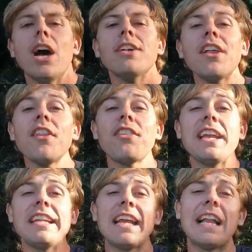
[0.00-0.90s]
Another
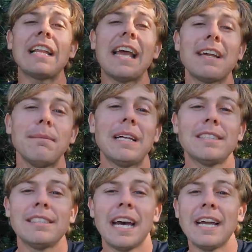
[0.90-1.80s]
thing that I like about
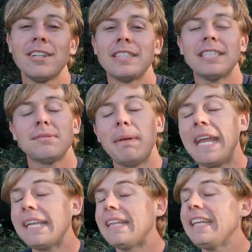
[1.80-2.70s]
the tires is,
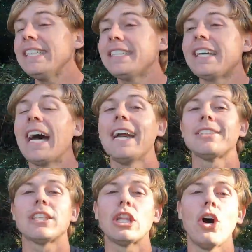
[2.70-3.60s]
man, these
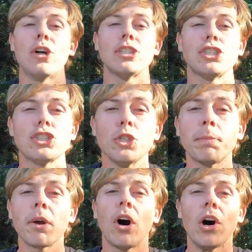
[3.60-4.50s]
tires launch
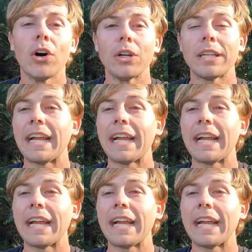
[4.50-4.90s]
super hard.